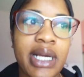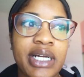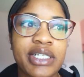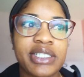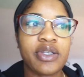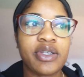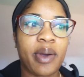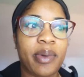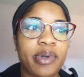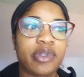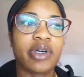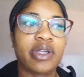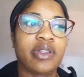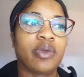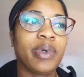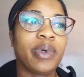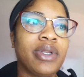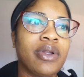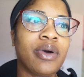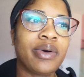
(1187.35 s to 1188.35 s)
I just saw them look at the
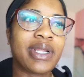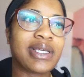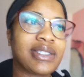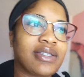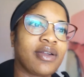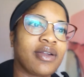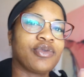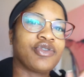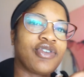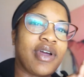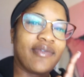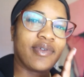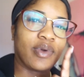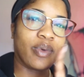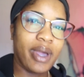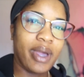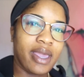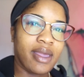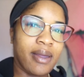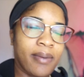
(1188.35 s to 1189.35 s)
window and I saw them driving
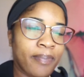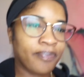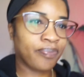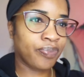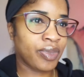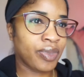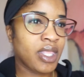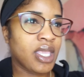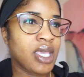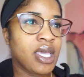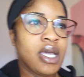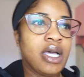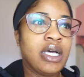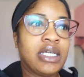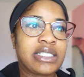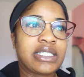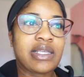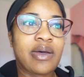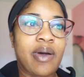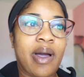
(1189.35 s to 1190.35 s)
away.
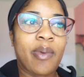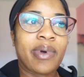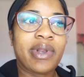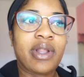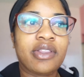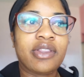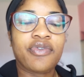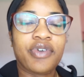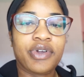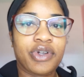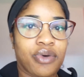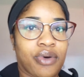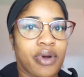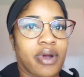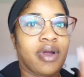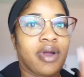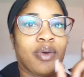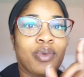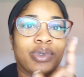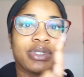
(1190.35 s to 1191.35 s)
So I went out the front door,
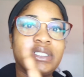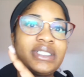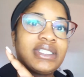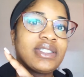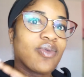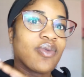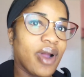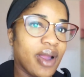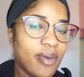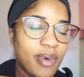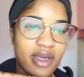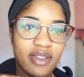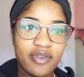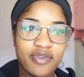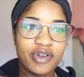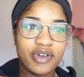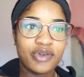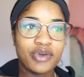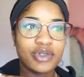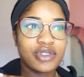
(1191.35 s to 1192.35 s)
which he's right by the
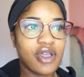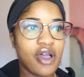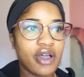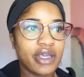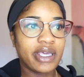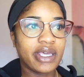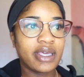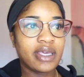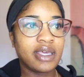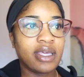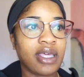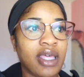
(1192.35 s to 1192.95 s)
front door talking.